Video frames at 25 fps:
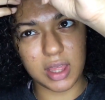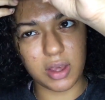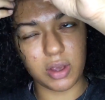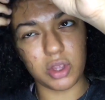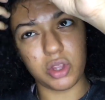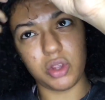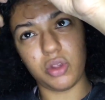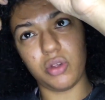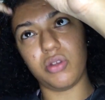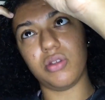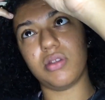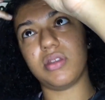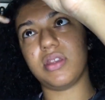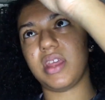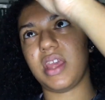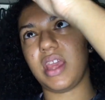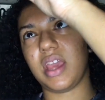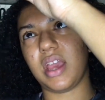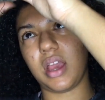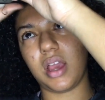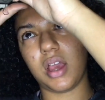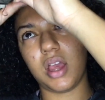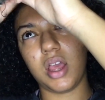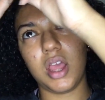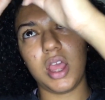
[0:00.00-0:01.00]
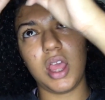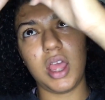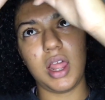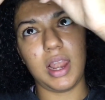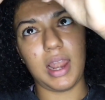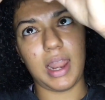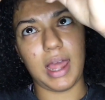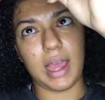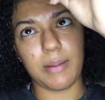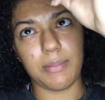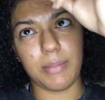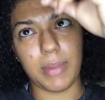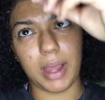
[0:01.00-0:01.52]
it using
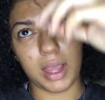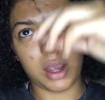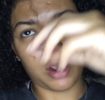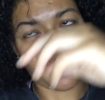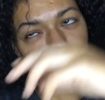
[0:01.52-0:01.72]
like my